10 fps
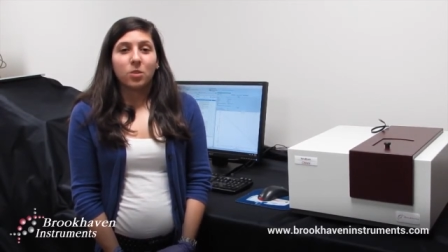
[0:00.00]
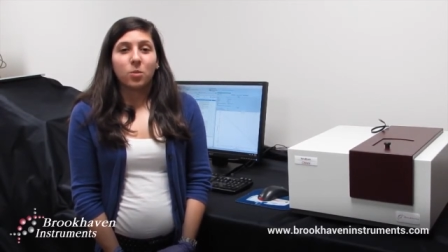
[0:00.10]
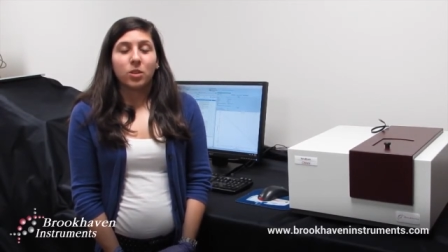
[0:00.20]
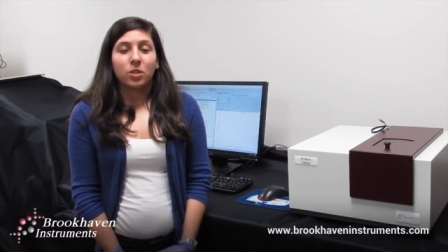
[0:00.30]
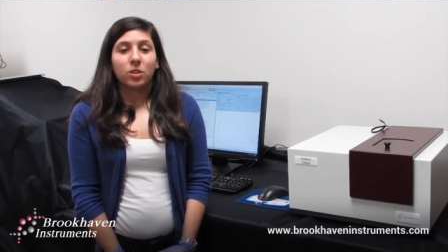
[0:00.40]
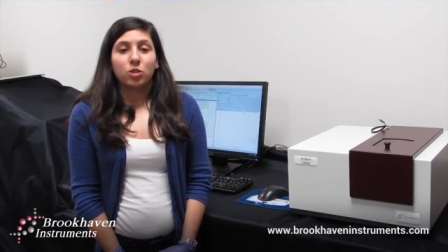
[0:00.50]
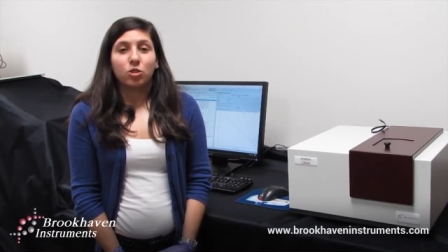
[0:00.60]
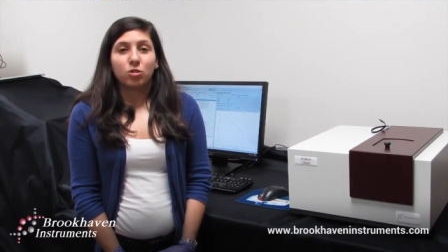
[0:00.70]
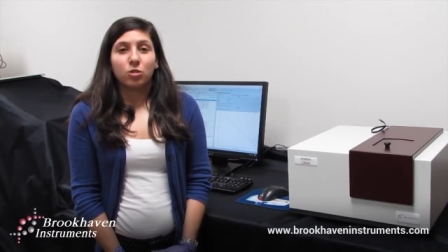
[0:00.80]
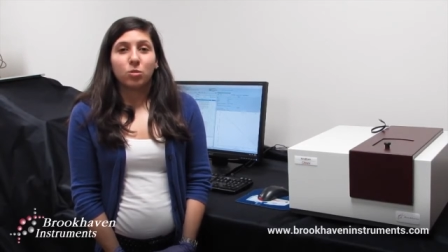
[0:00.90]
with
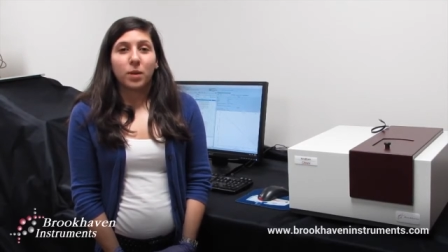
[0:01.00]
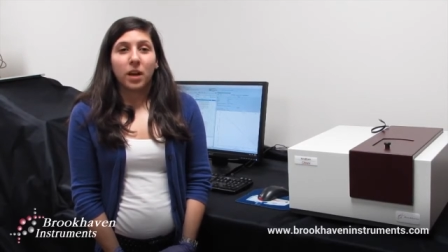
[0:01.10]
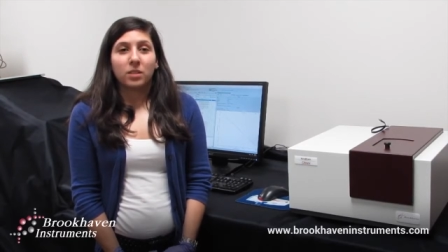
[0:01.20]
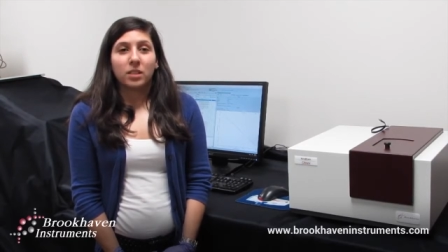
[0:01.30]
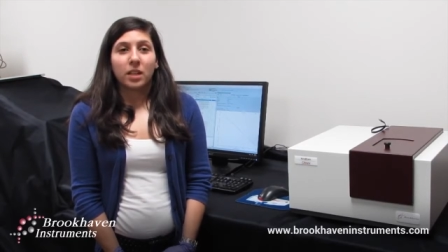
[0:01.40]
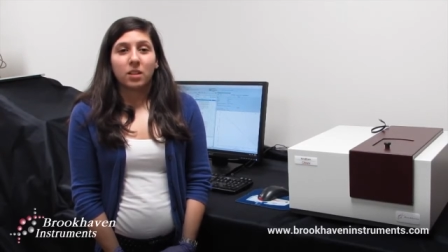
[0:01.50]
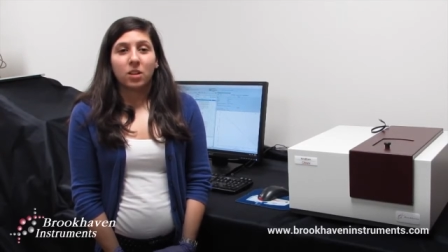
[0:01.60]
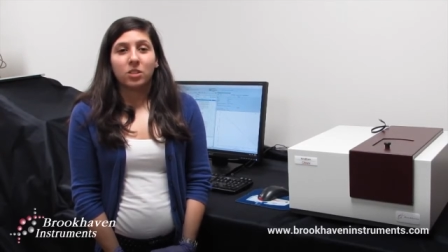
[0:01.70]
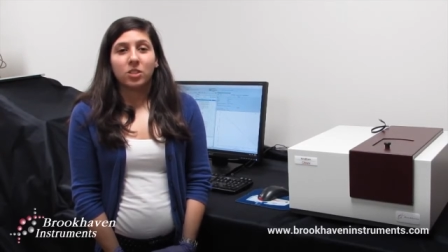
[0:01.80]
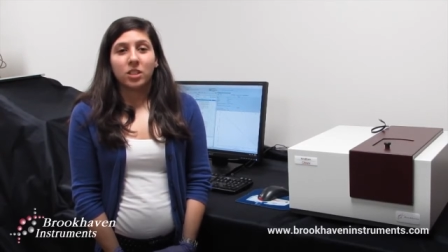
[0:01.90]
true PALS
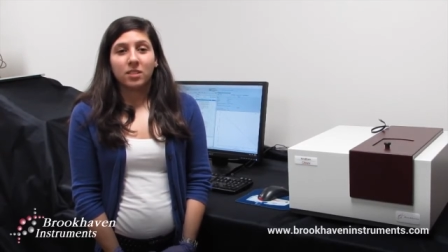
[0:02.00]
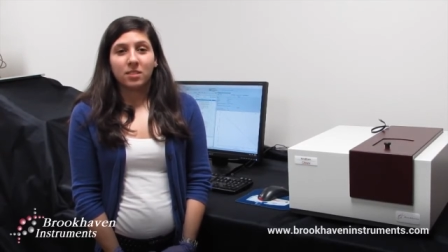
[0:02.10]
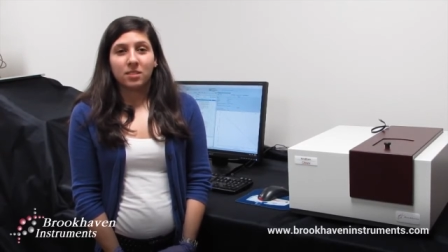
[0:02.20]
technology.